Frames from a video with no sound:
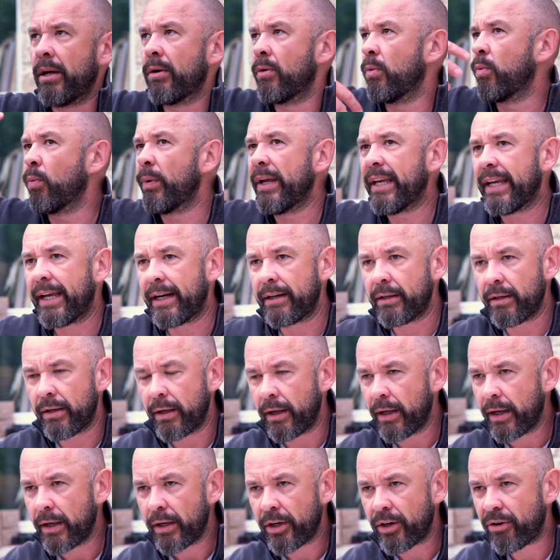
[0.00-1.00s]
we can
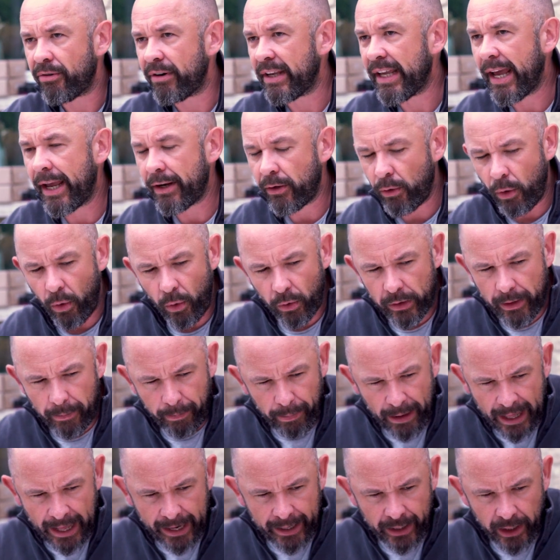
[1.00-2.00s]
create all the
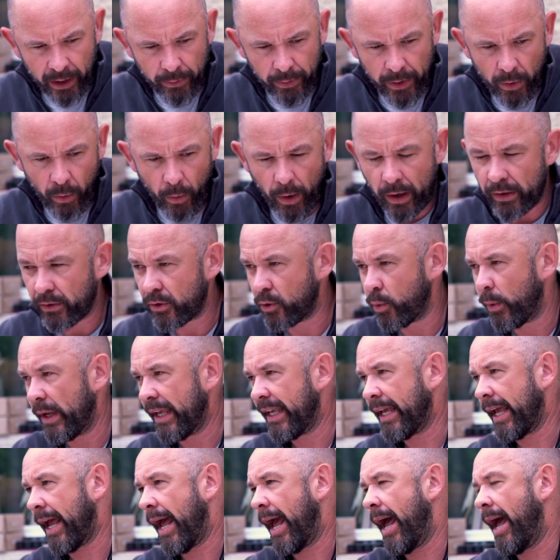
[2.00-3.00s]
planning we want. We
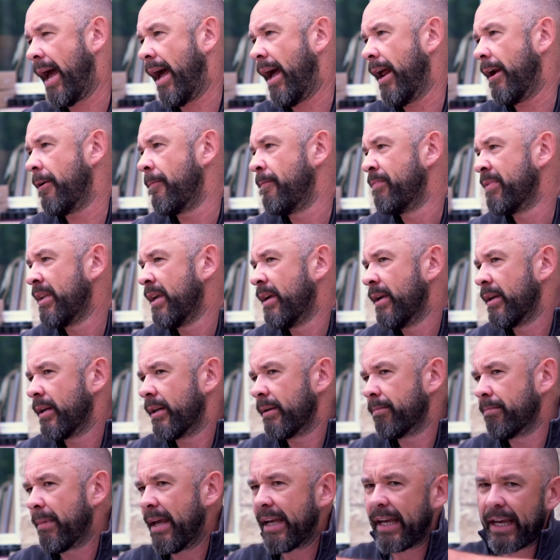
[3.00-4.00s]
can
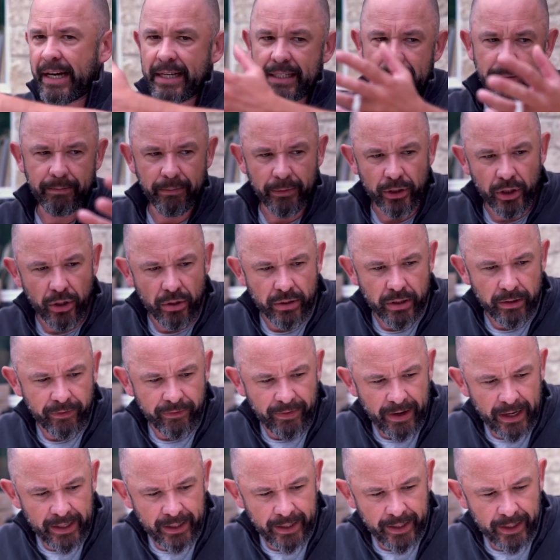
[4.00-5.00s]
make it as
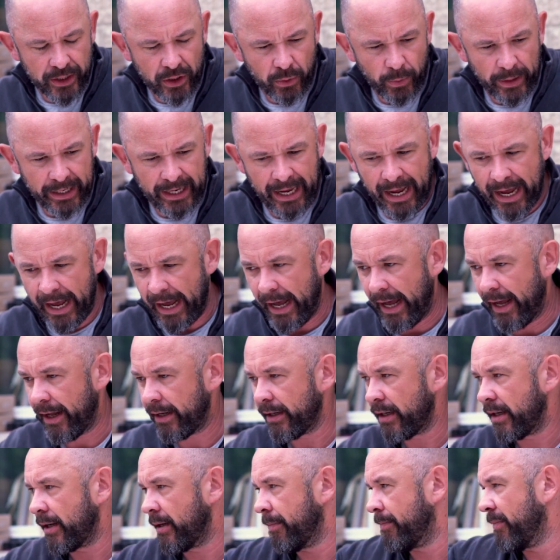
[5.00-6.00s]
user-friendly as we
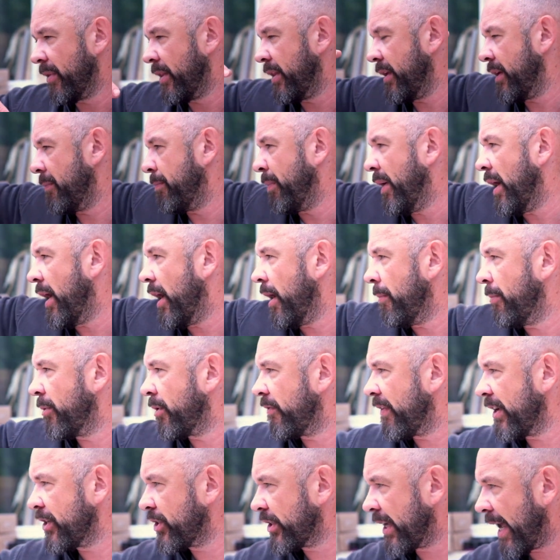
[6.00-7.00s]
can. The Department
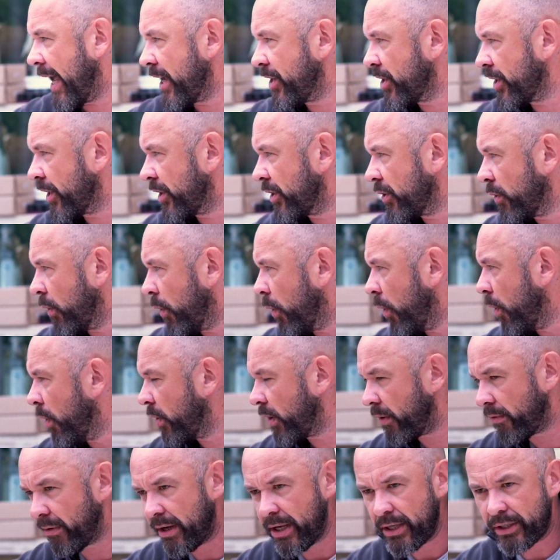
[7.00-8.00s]
of Education can do all
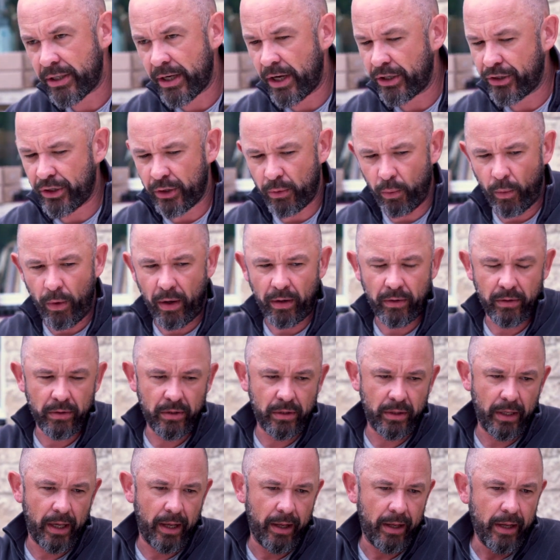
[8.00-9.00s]
the research at
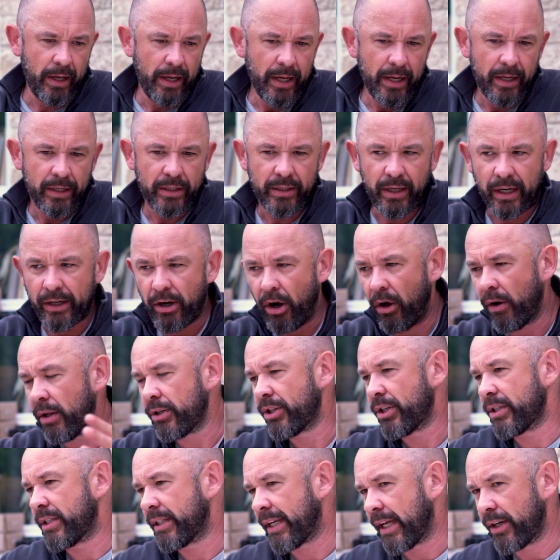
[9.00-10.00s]
once.
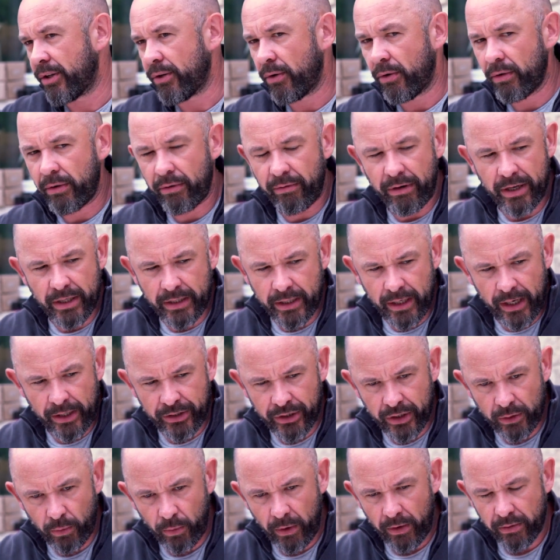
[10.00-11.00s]
Psychologists can do all the
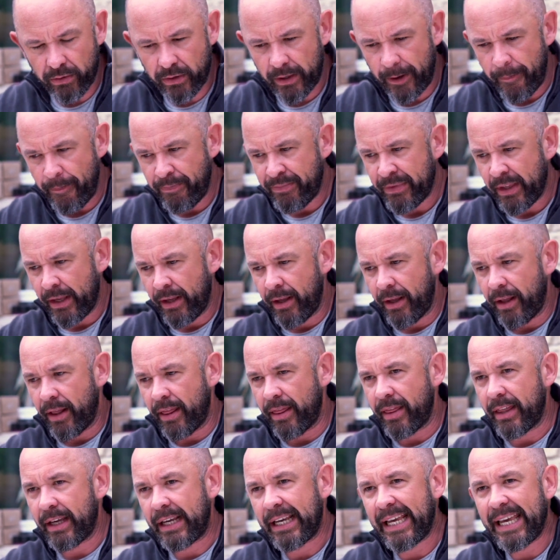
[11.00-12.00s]
research at once.
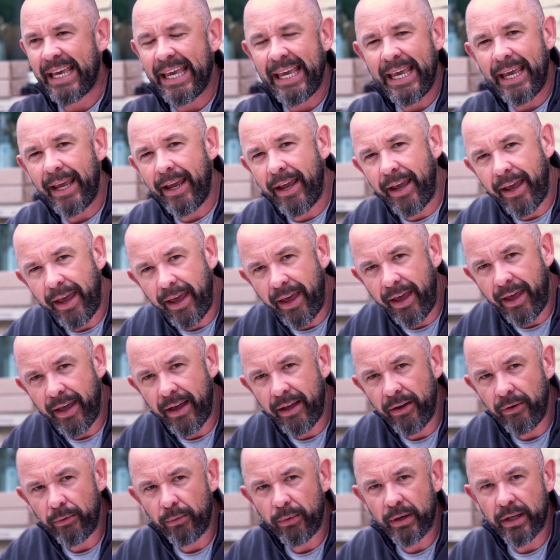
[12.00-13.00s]
The key
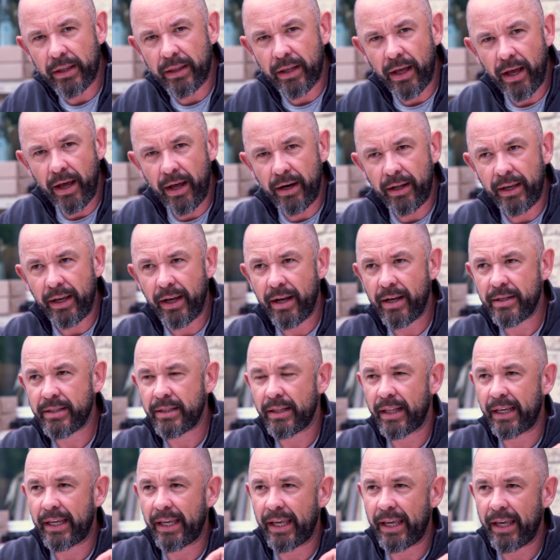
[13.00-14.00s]
here with early years,
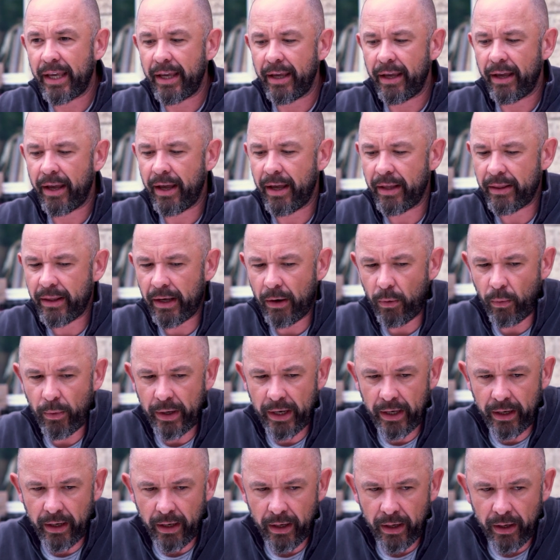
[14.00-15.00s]
and the key here that
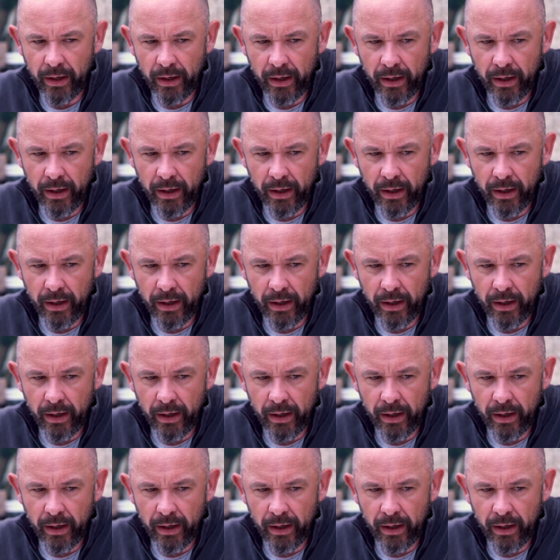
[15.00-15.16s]
we